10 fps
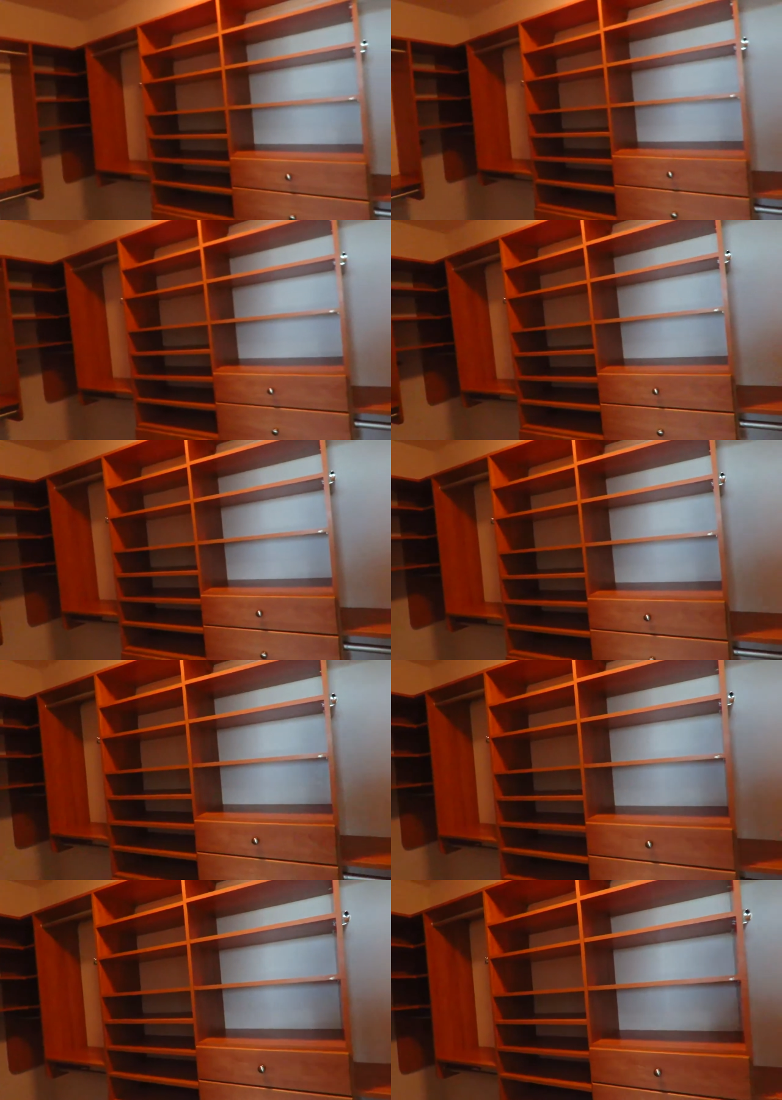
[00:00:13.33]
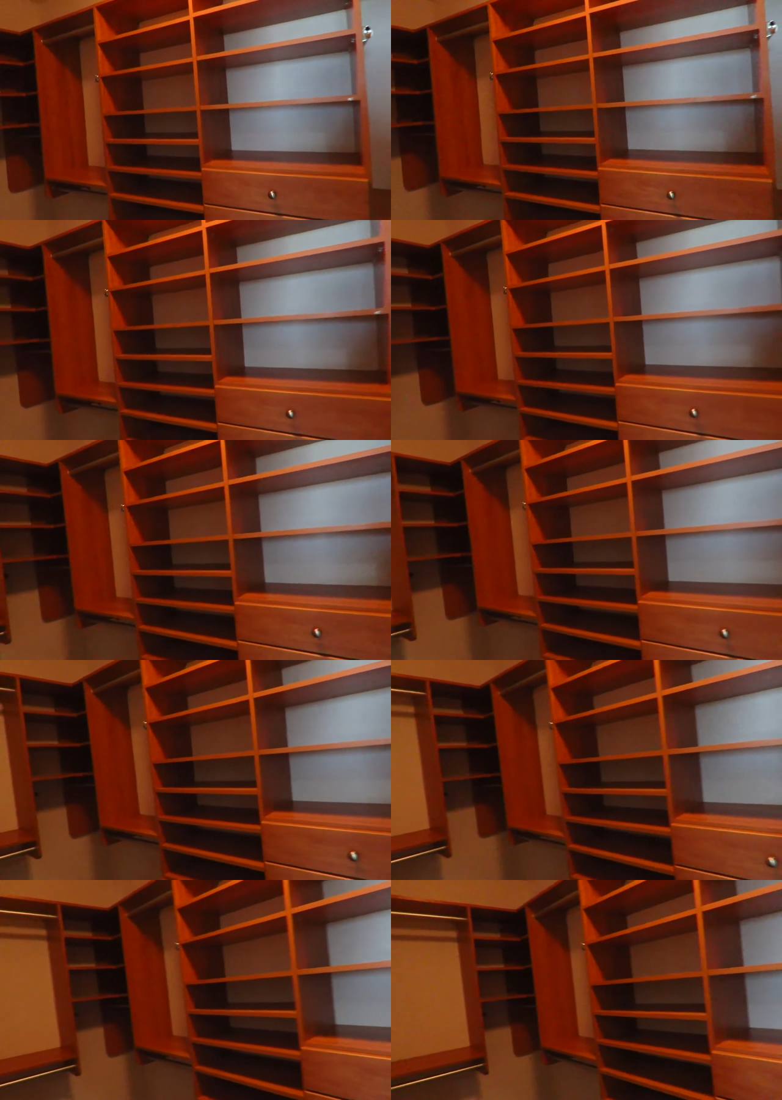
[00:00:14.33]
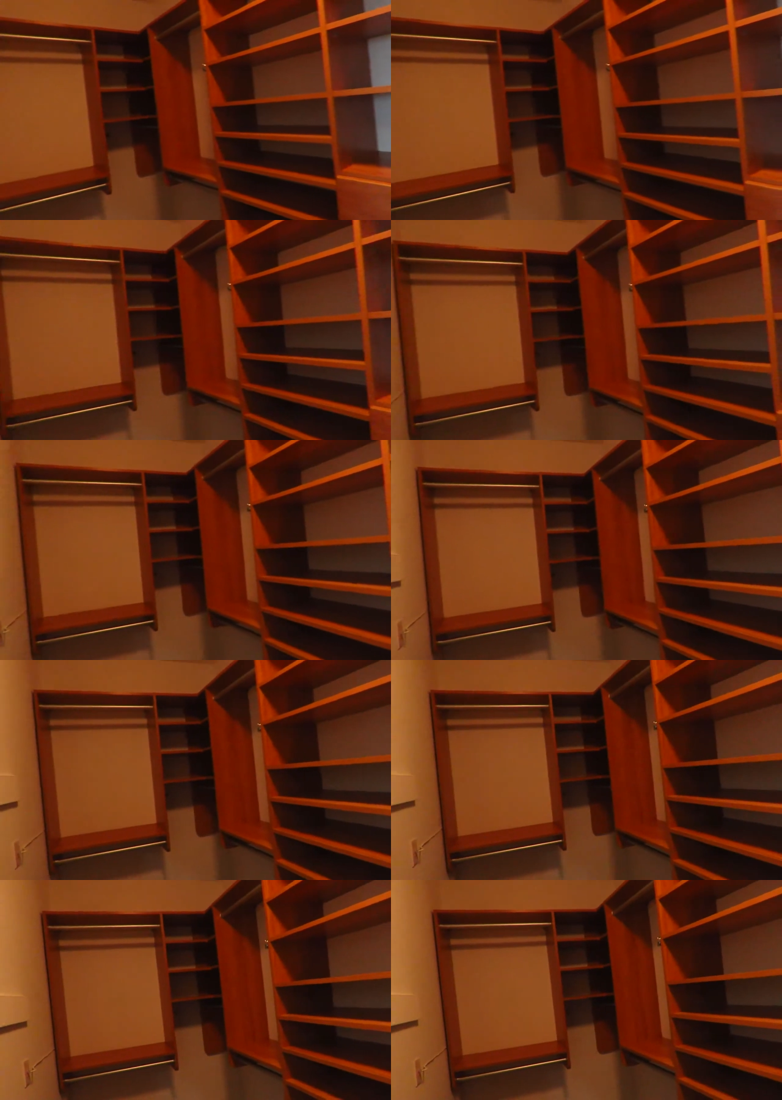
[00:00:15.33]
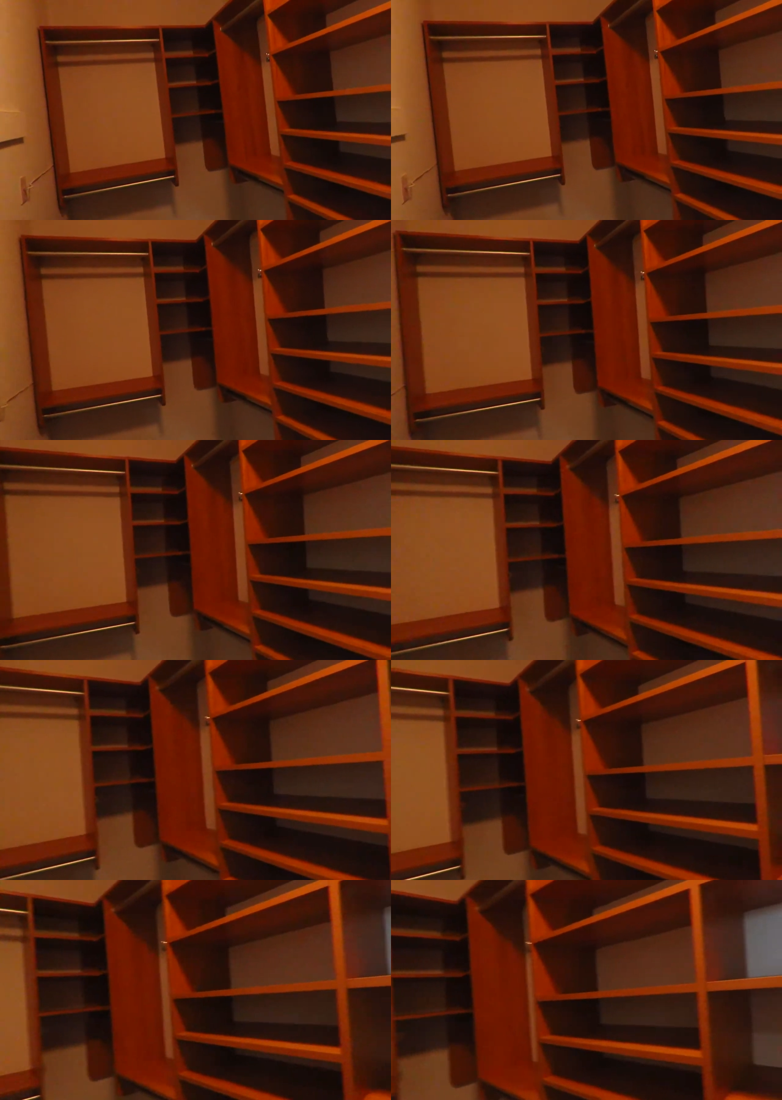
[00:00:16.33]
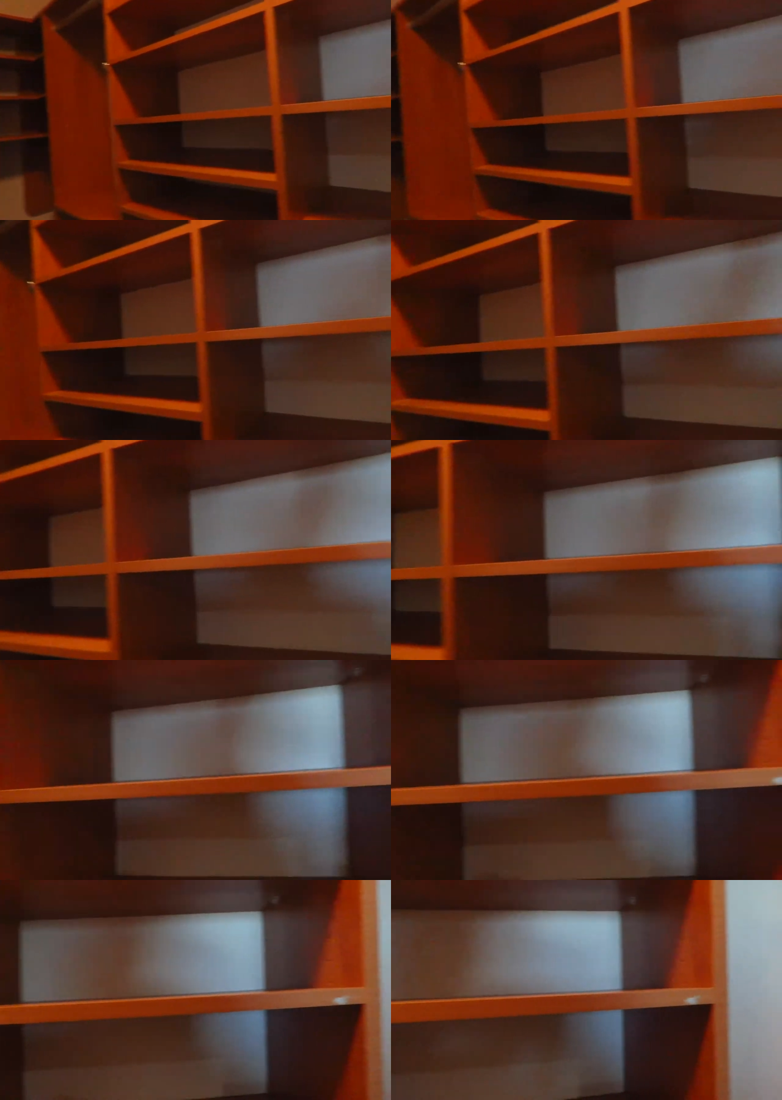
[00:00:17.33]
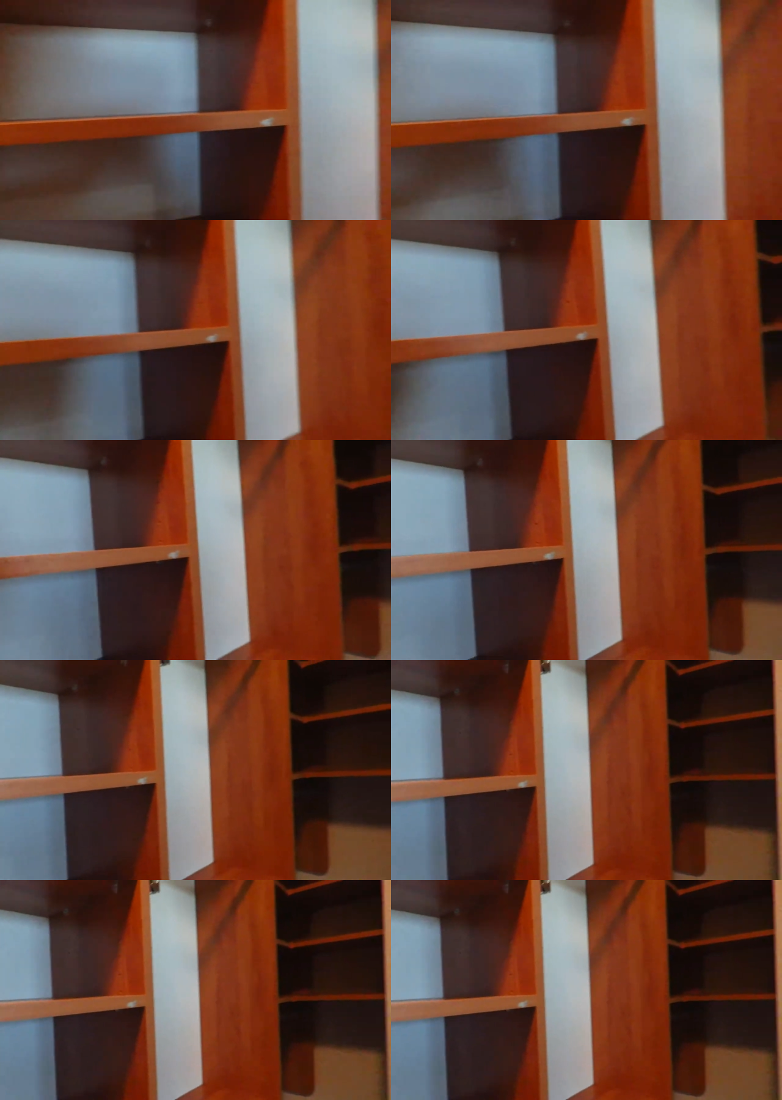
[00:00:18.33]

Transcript: No face is visible, so there are no lips to read.